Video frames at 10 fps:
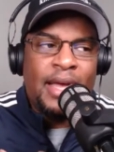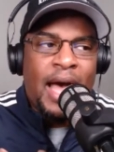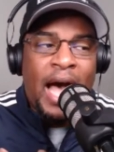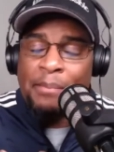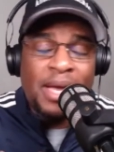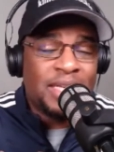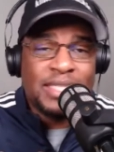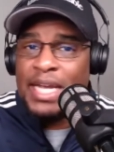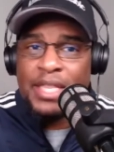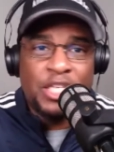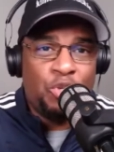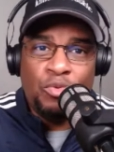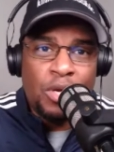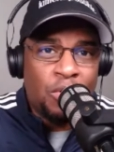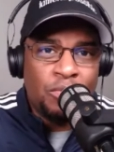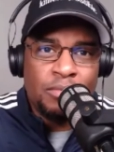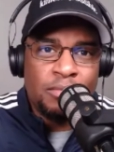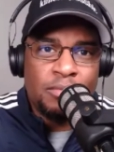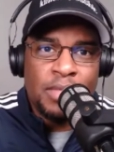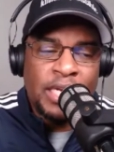I'm not saying that you don't,
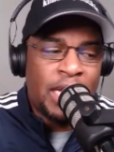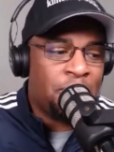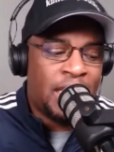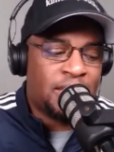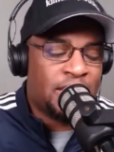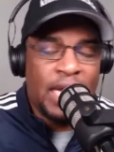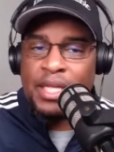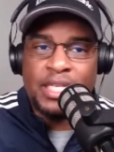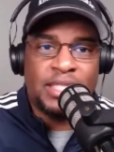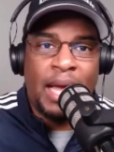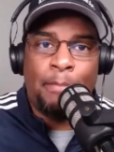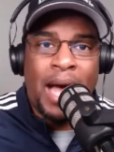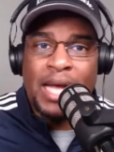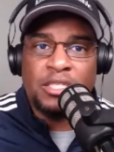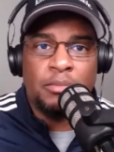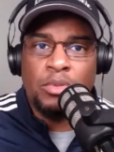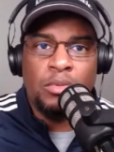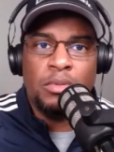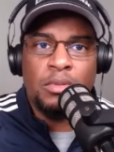and I'm not saying that it's not possible.